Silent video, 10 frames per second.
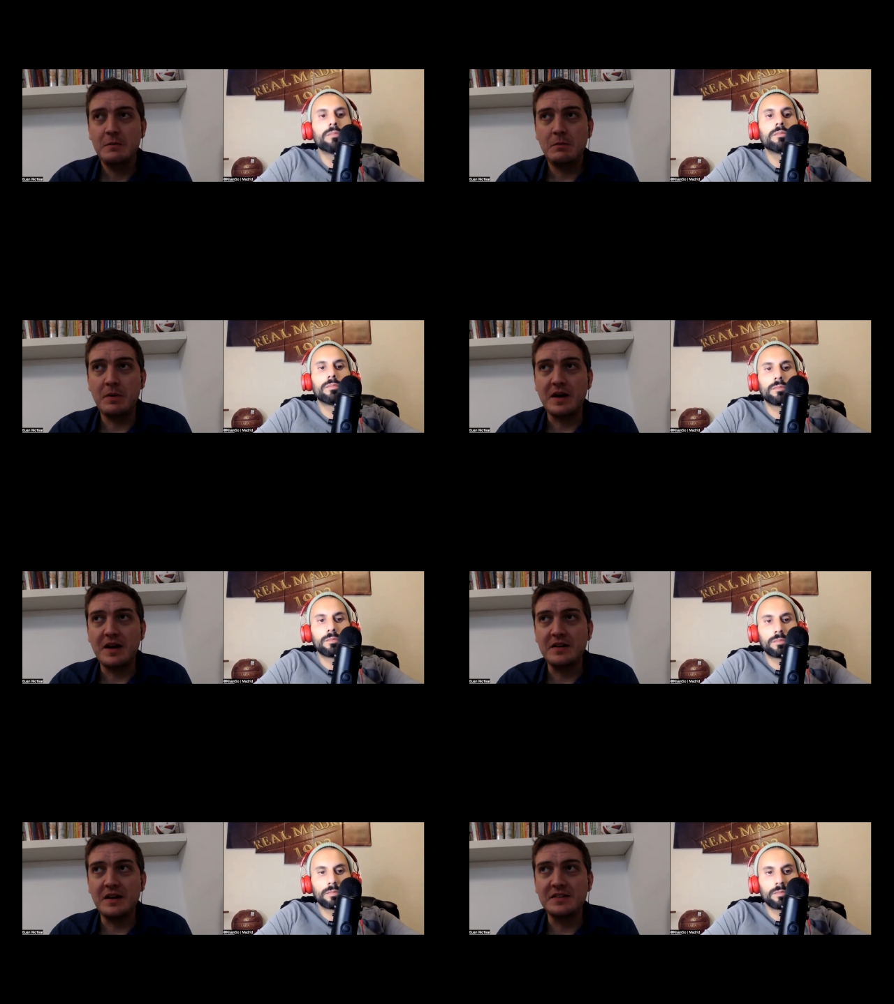
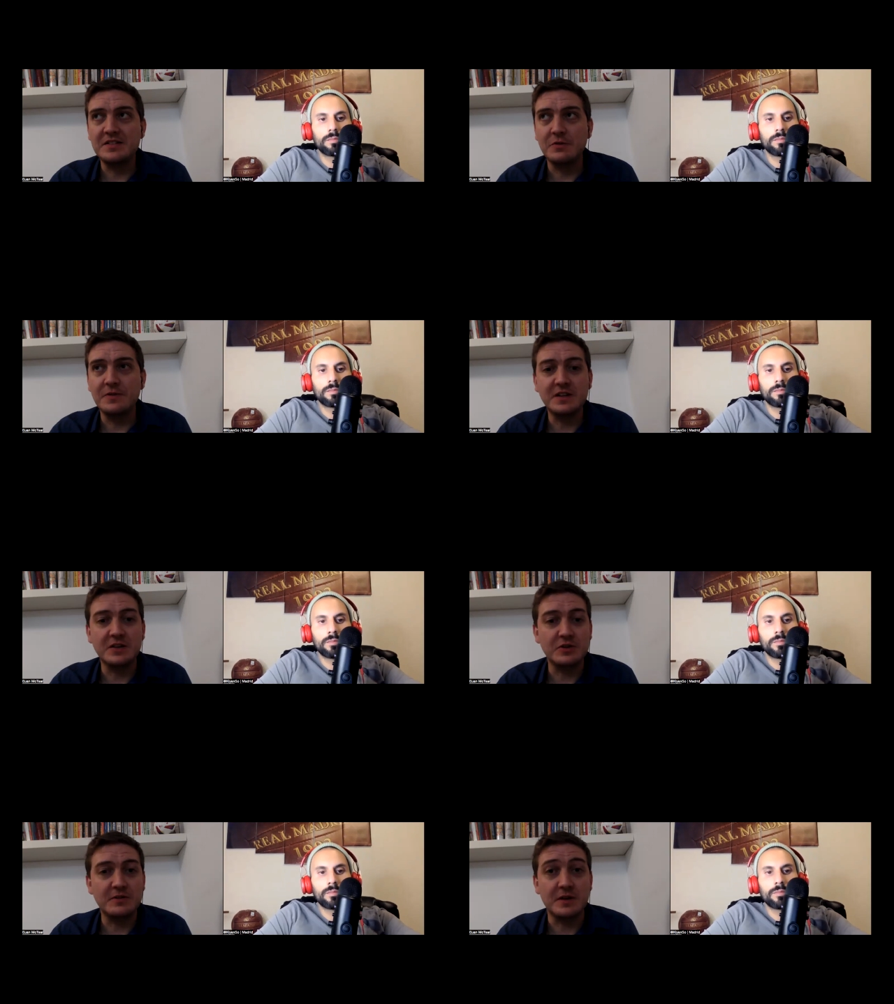Speaker 1: But I still think he
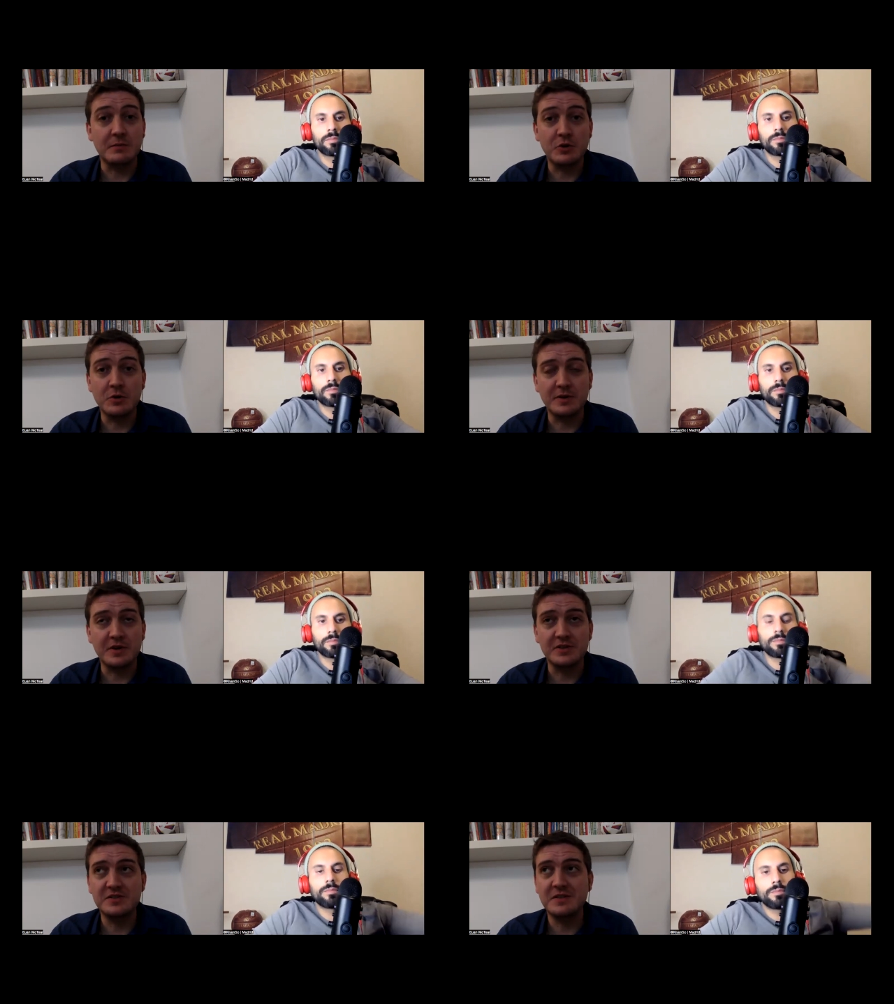could have done more
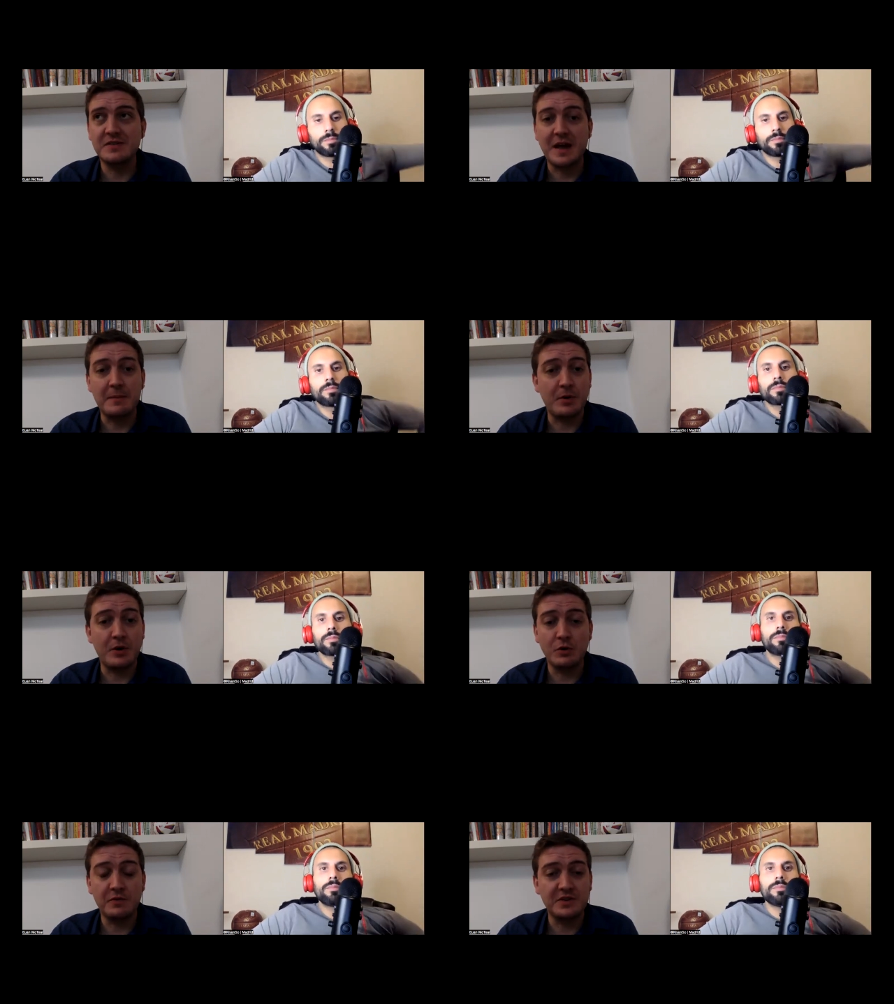because that
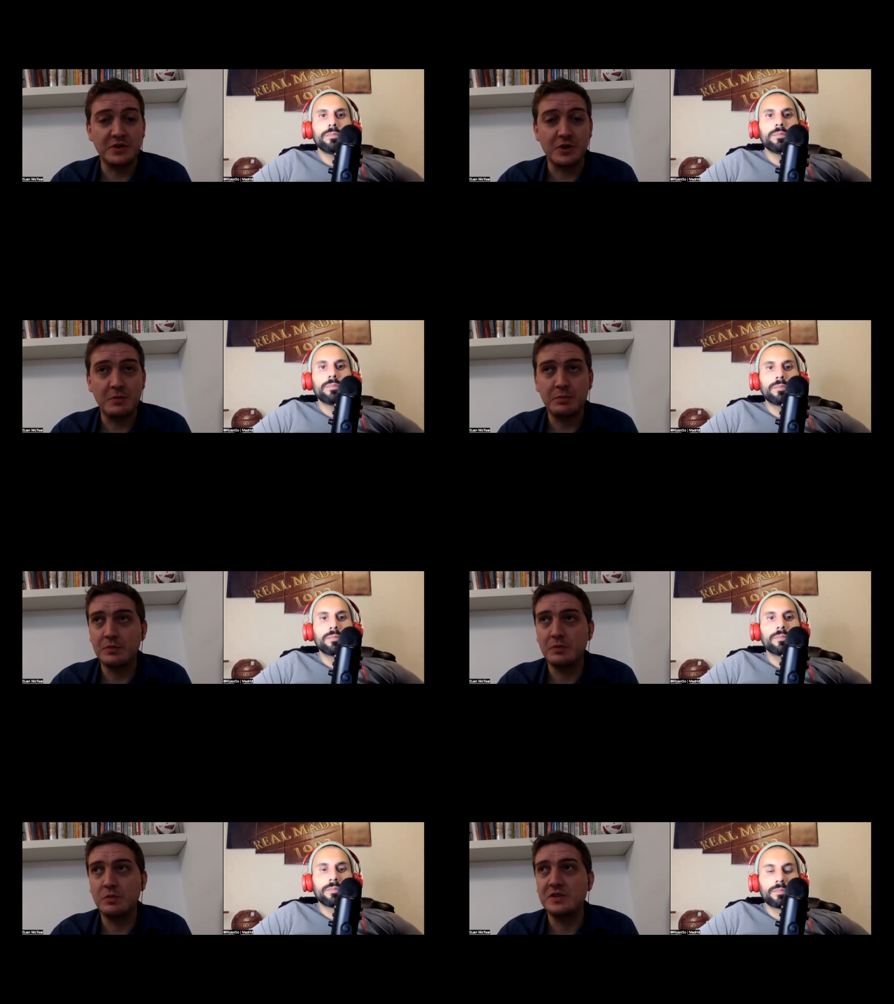ball over the top
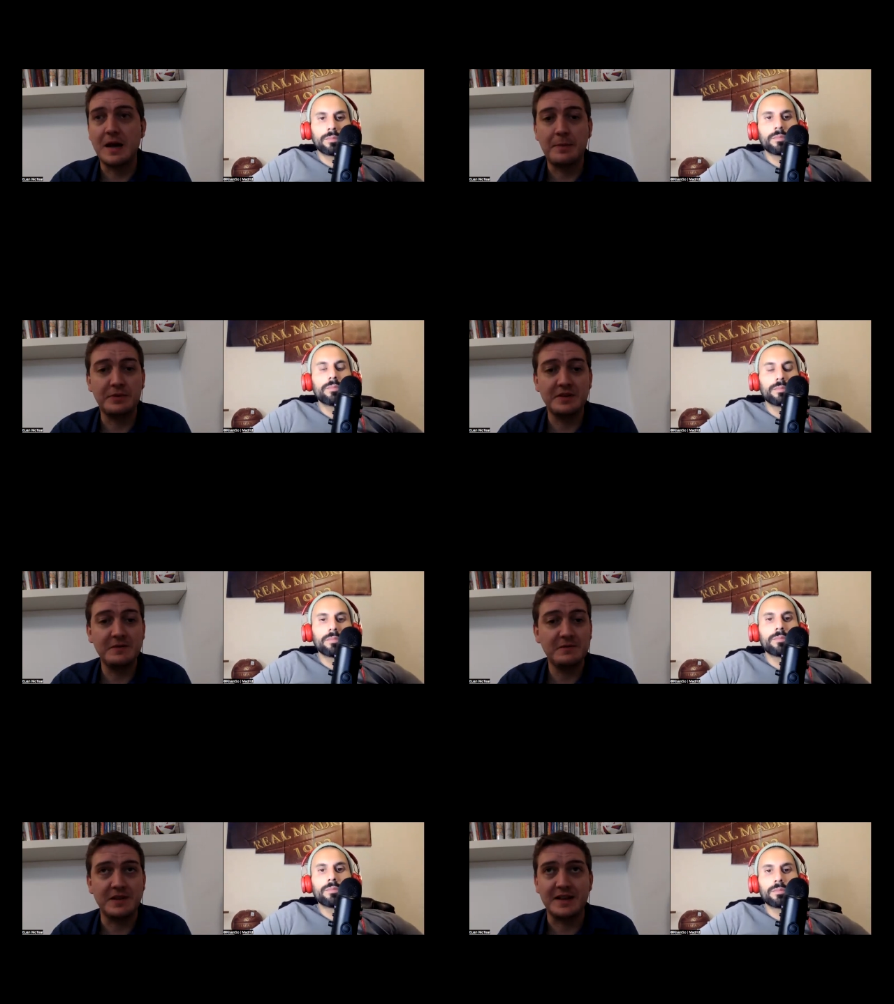was
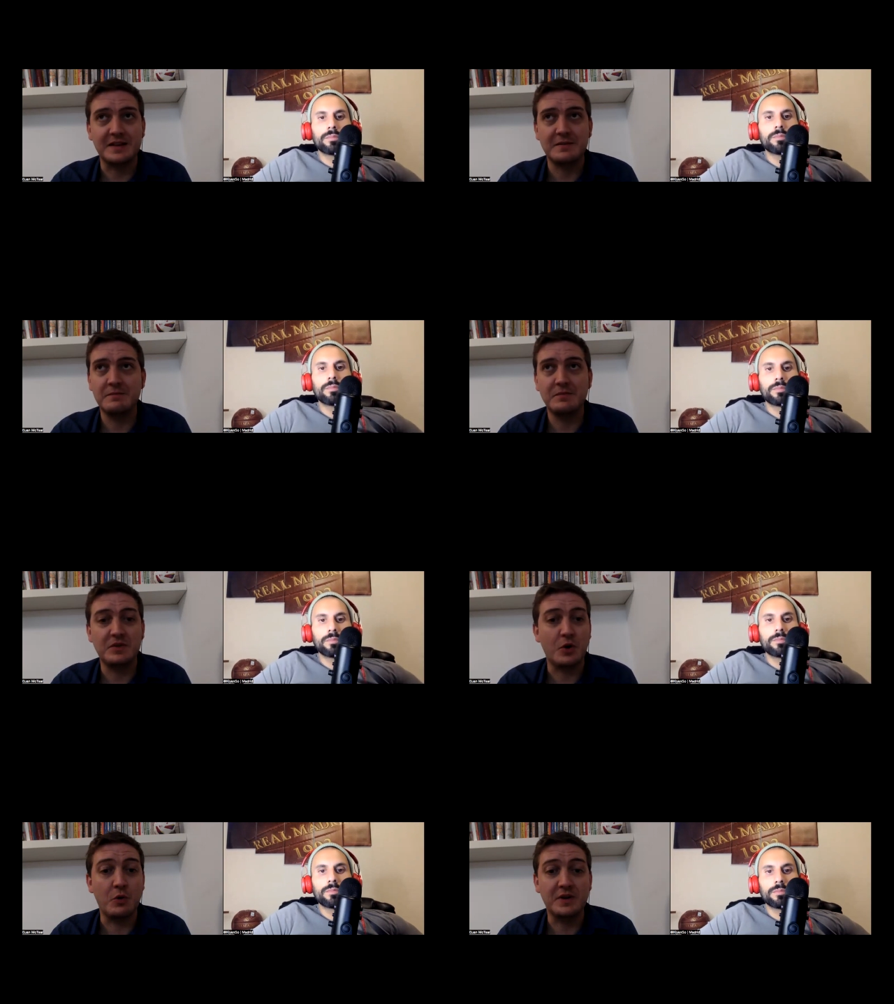happening like
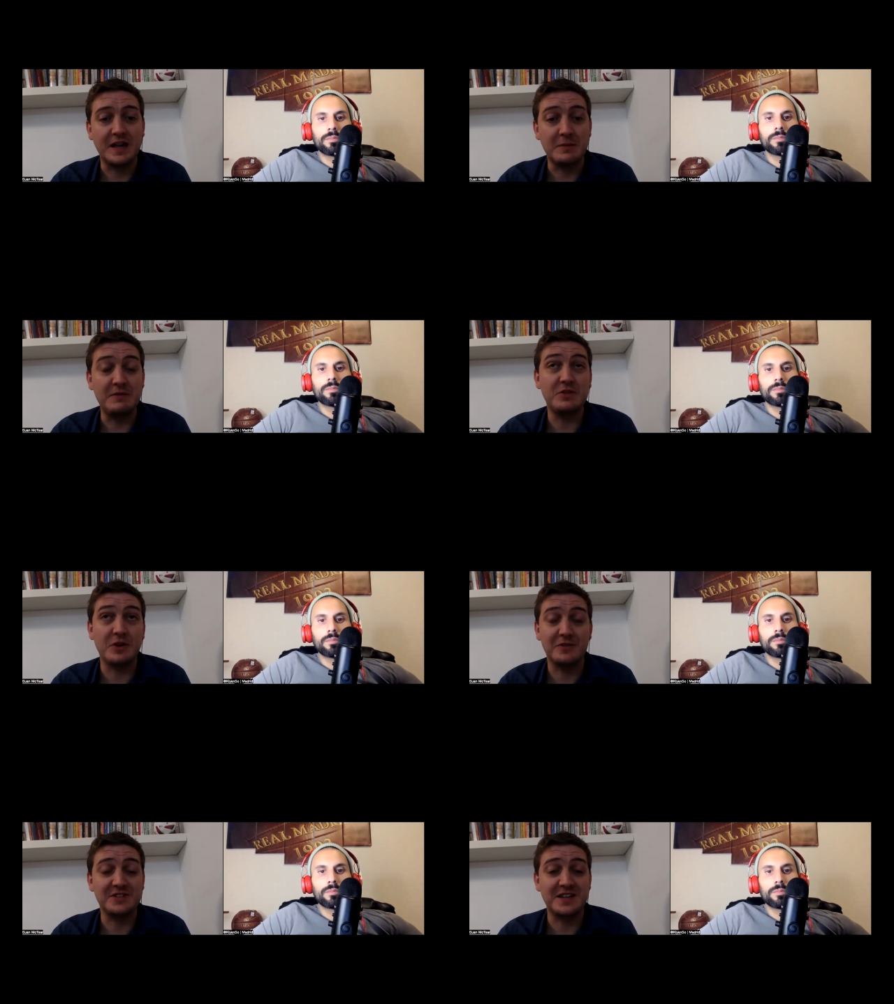the whole game. Even
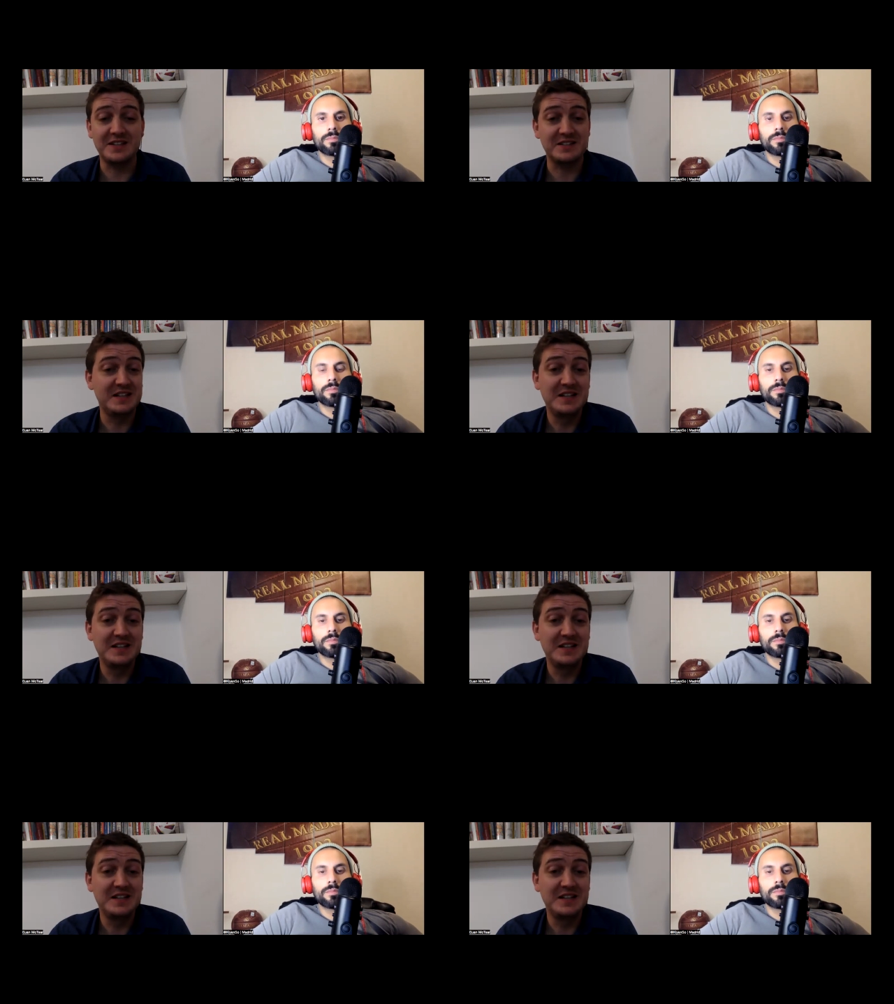the offside